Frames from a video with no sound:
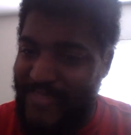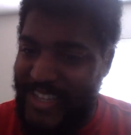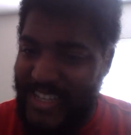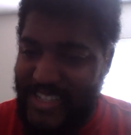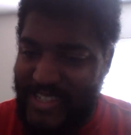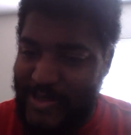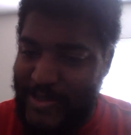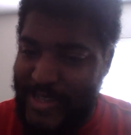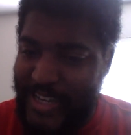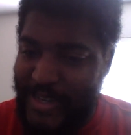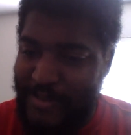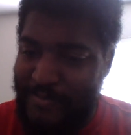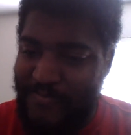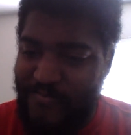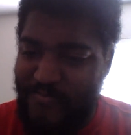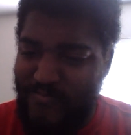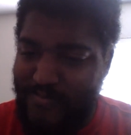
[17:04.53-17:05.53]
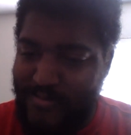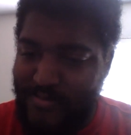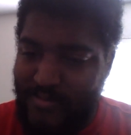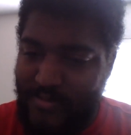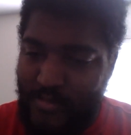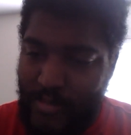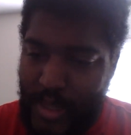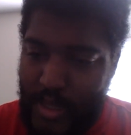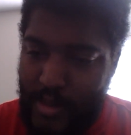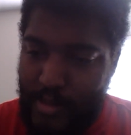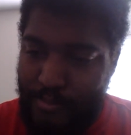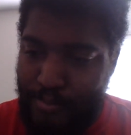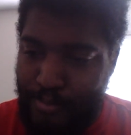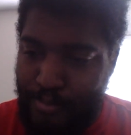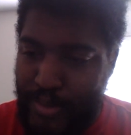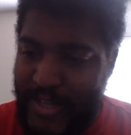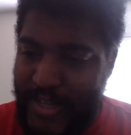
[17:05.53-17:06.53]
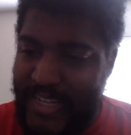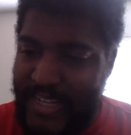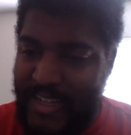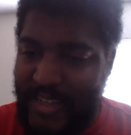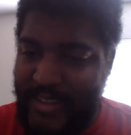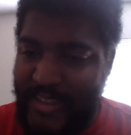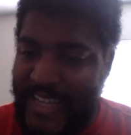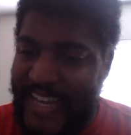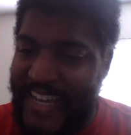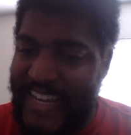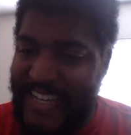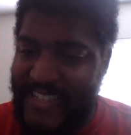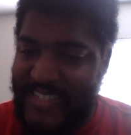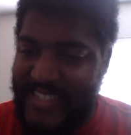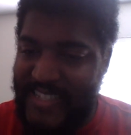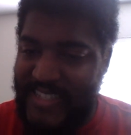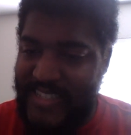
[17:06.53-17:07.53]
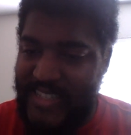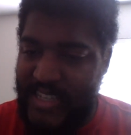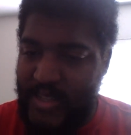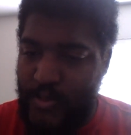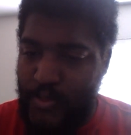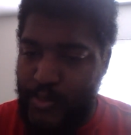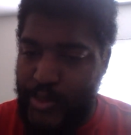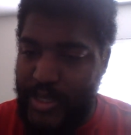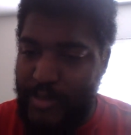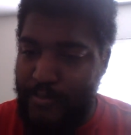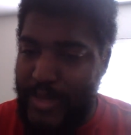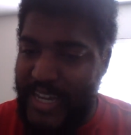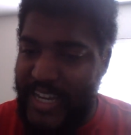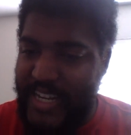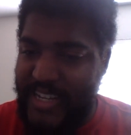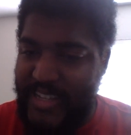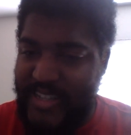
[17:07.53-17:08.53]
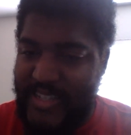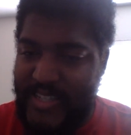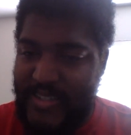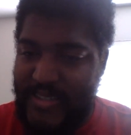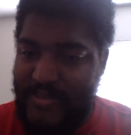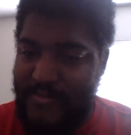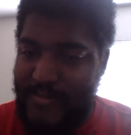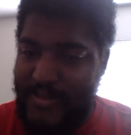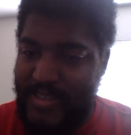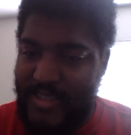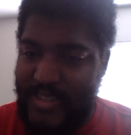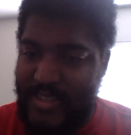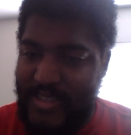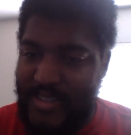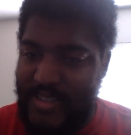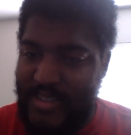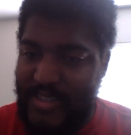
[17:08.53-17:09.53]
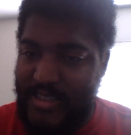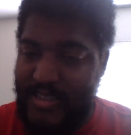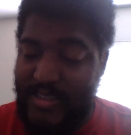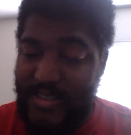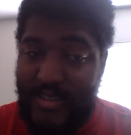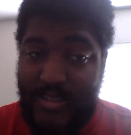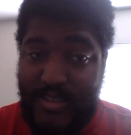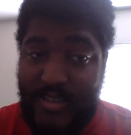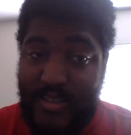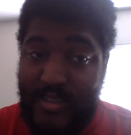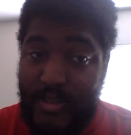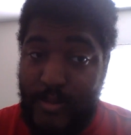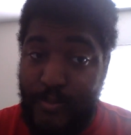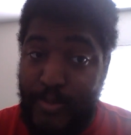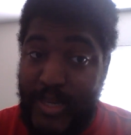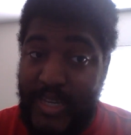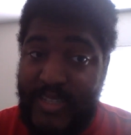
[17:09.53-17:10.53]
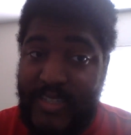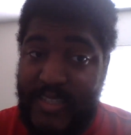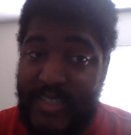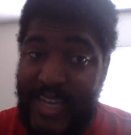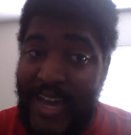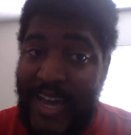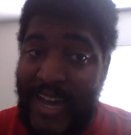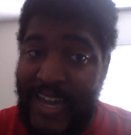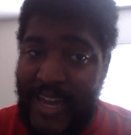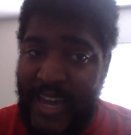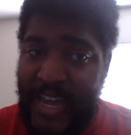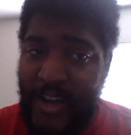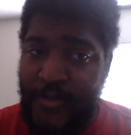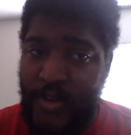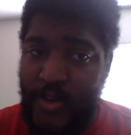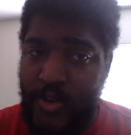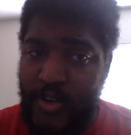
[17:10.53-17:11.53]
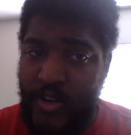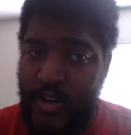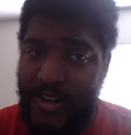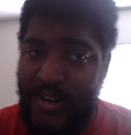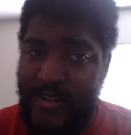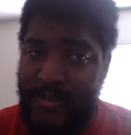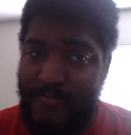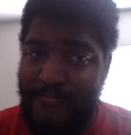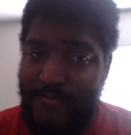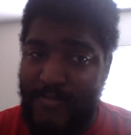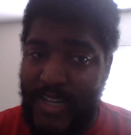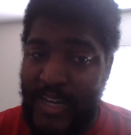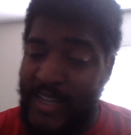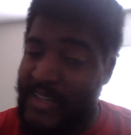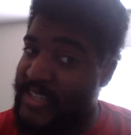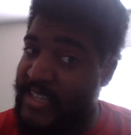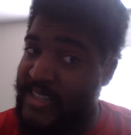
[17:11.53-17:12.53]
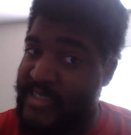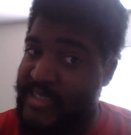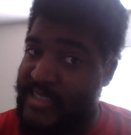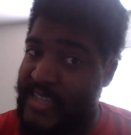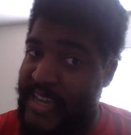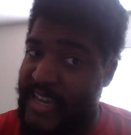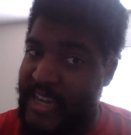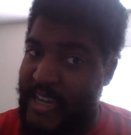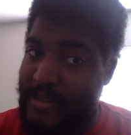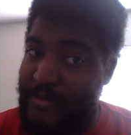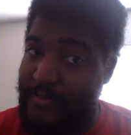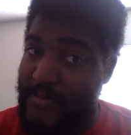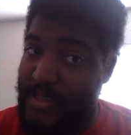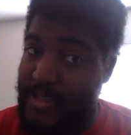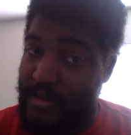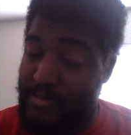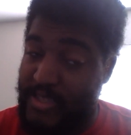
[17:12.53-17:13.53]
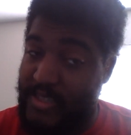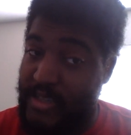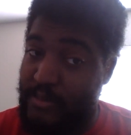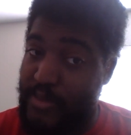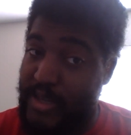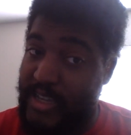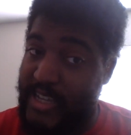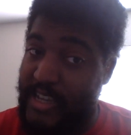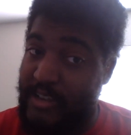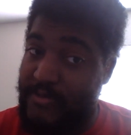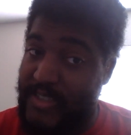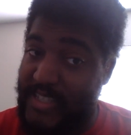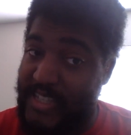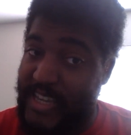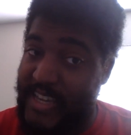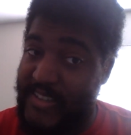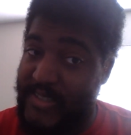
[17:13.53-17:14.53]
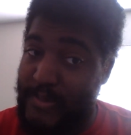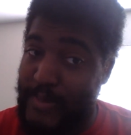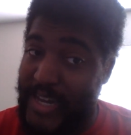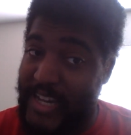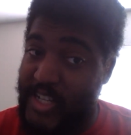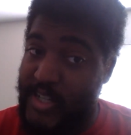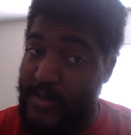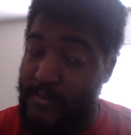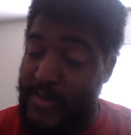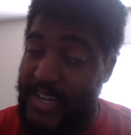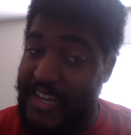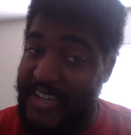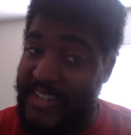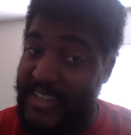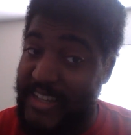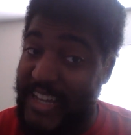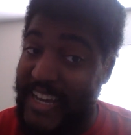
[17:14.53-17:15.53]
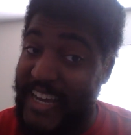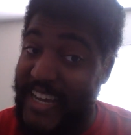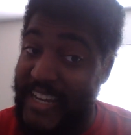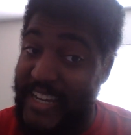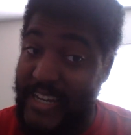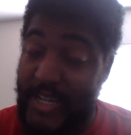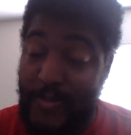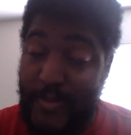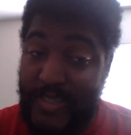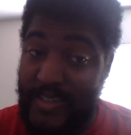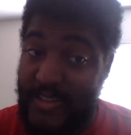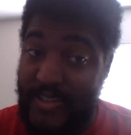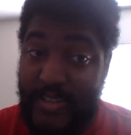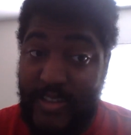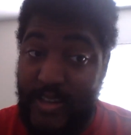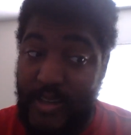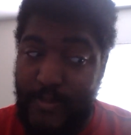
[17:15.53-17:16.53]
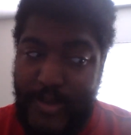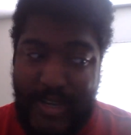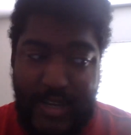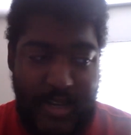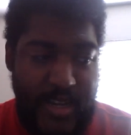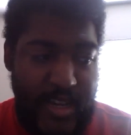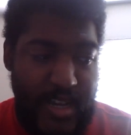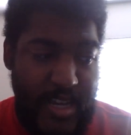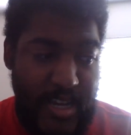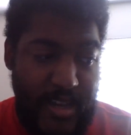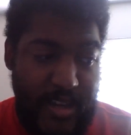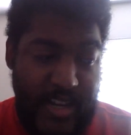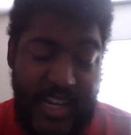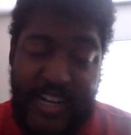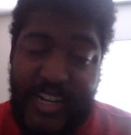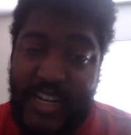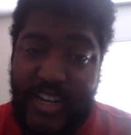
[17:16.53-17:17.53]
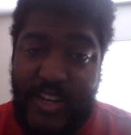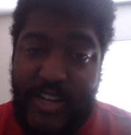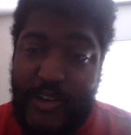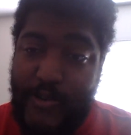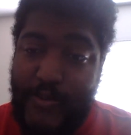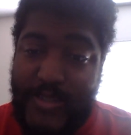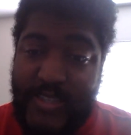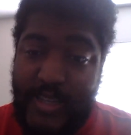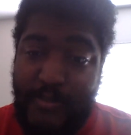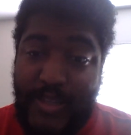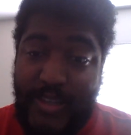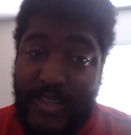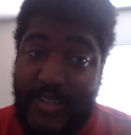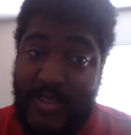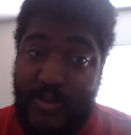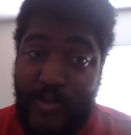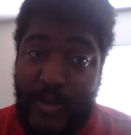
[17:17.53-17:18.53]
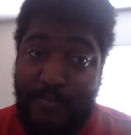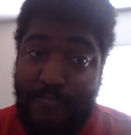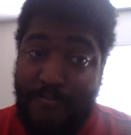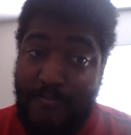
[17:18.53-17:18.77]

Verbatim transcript: it's okay. But alas, we made it to Big Sky After Dark. I did say it was going to be an FCS matchup down the line that I was going to talk about. I didn't know it was going to be this one.